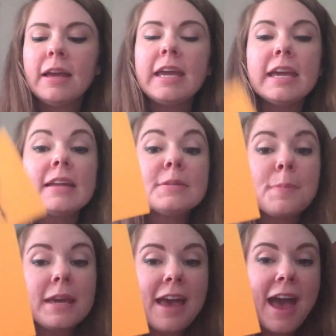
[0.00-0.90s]
and
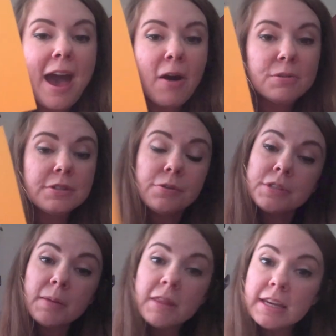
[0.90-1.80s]
make a house. So
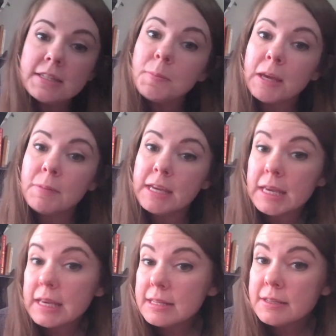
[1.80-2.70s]
some of these may be
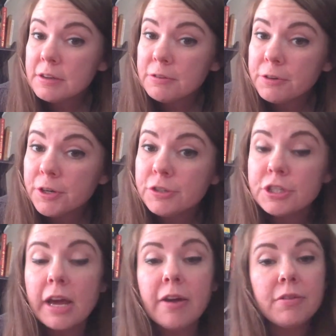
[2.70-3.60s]
easier for your
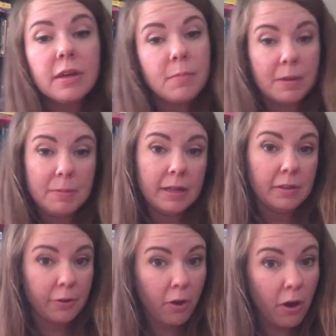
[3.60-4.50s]
child. They may be a
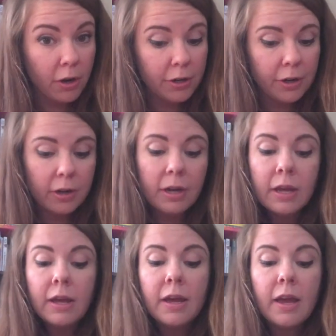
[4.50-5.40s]
little harder.
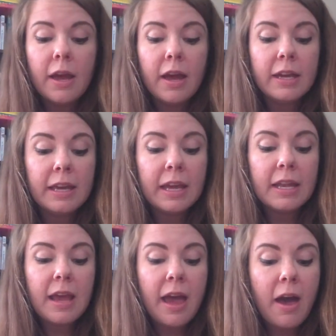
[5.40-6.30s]

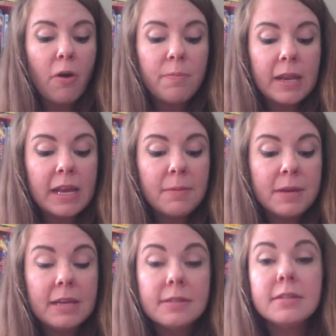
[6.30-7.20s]
Again, how many
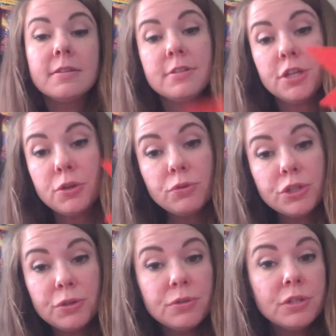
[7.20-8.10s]
pieces you
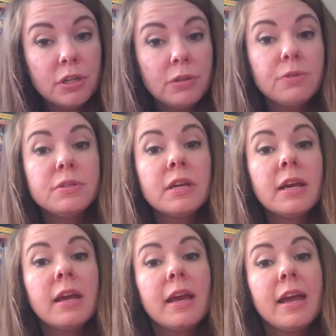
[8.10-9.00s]
choose to use
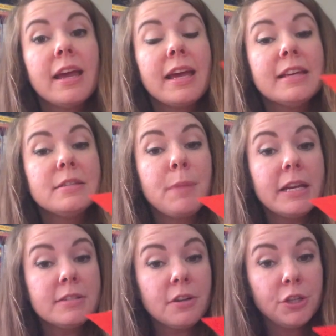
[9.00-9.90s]
is
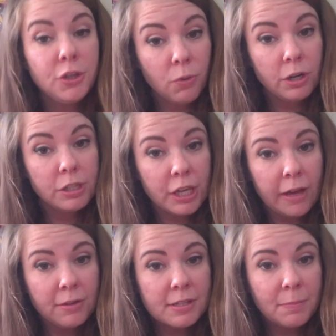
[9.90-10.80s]
based on your
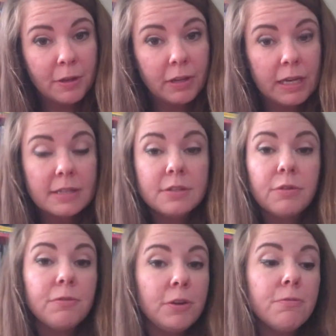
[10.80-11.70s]
child's ability. So
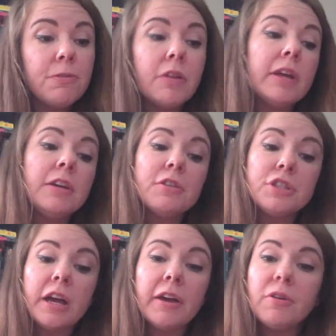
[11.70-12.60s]
if you feel like your
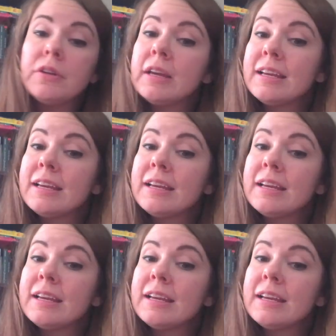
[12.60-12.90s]
child